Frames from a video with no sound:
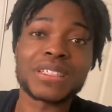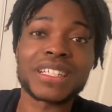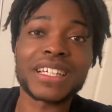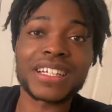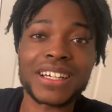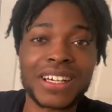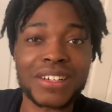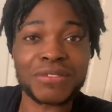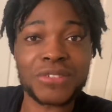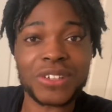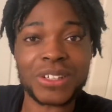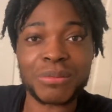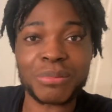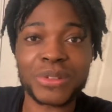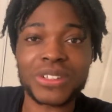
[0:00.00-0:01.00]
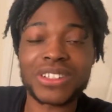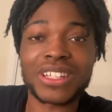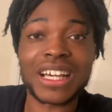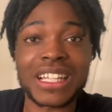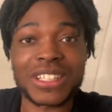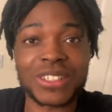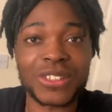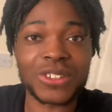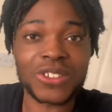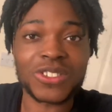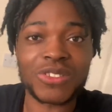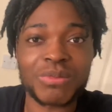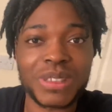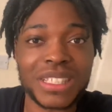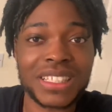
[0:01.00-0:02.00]
yeah, I thought I'd bring you guys along with
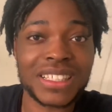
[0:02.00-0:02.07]
me.